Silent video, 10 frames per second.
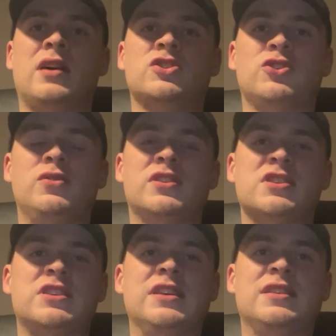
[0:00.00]
as soon as I
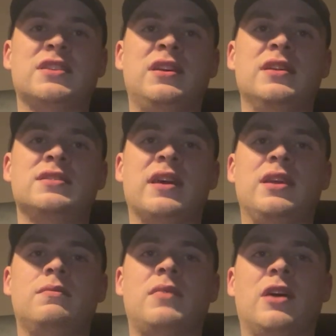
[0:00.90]
seen this kid's
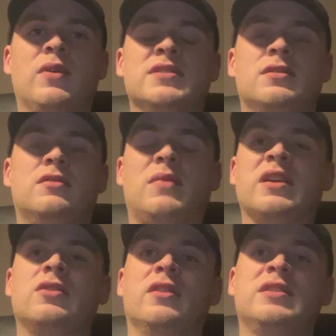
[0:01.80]
name, I went, "Oh my
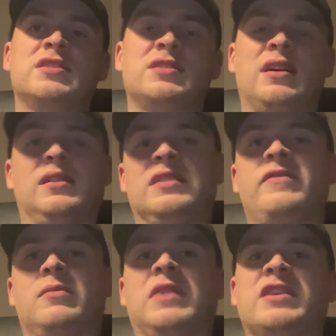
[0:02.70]
god, this is that lad
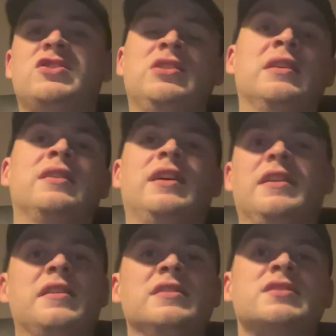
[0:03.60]
from last year,"
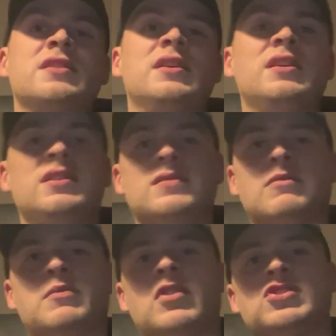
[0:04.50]
and it is.
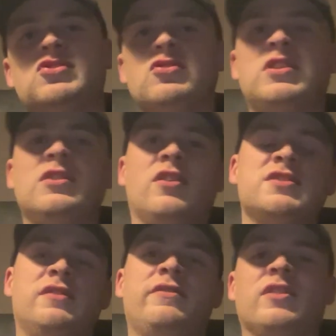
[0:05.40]
Remember Mochizuki got
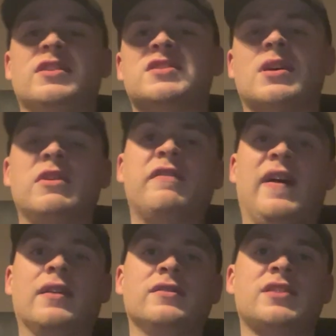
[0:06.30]
to the fucking
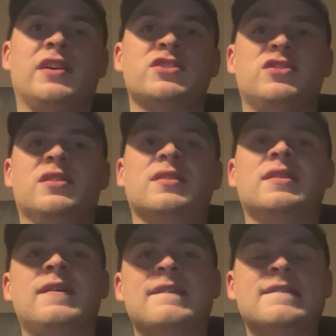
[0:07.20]
semi-finals last year?
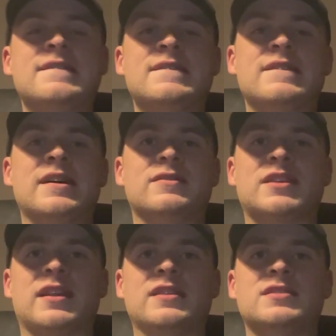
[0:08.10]
Yeah, it was
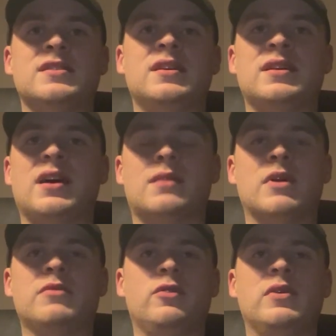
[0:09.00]
crazy. Can't
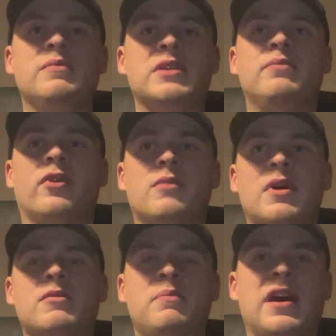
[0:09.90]
remember who he beat, but I
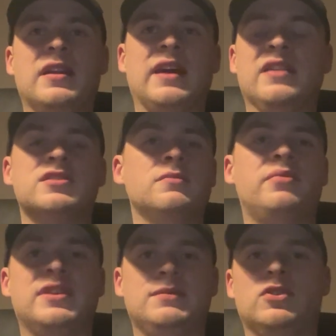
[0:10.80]
remember betting against them
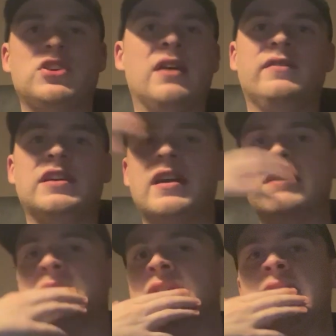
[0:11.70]
pretty much every
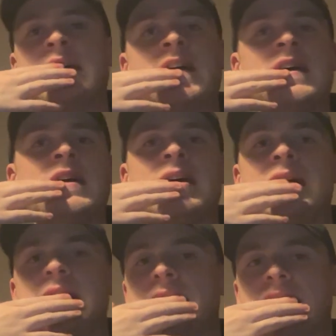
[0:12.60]
game.
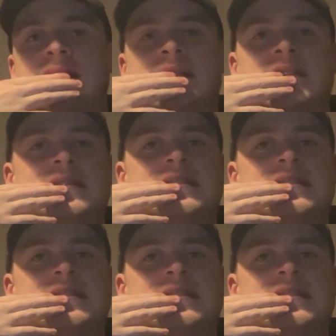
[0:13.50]
Uh,